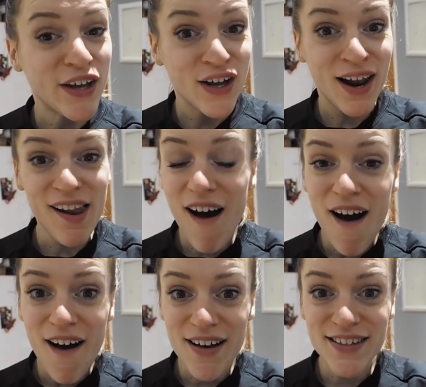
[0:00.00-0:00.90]
really good
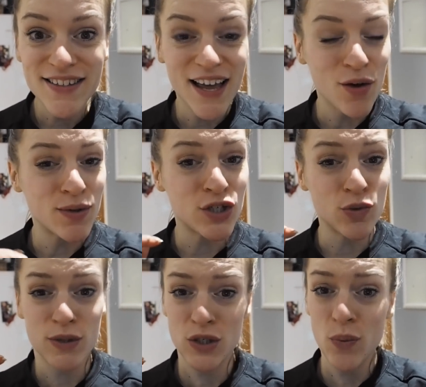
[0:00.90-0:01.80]
class, it was
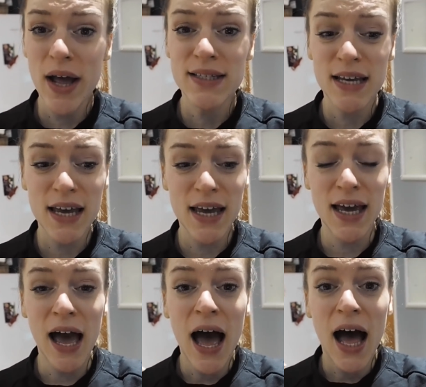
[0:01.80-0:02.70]
super
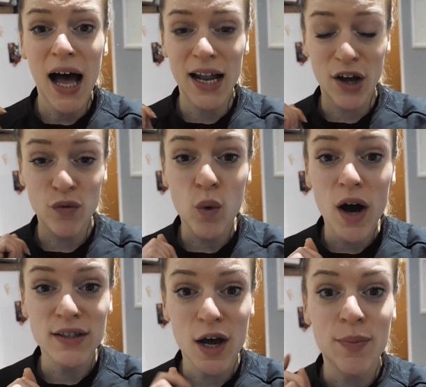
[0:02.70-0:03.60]
sweaty, and I've
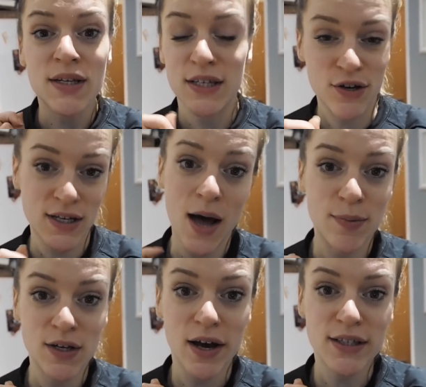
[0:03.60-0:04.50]
worked up a serious
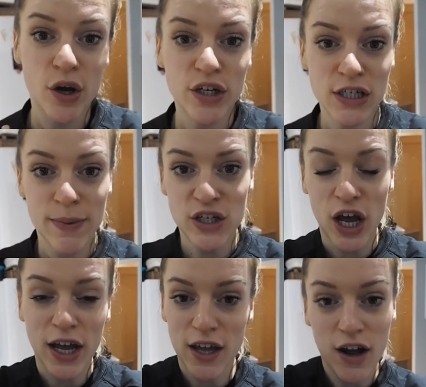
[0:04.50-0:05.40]
appetite. So I just made
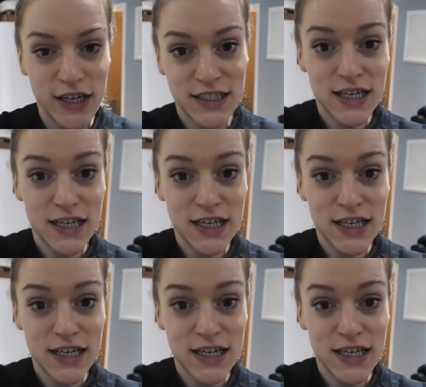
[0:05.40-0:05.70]
Jack and I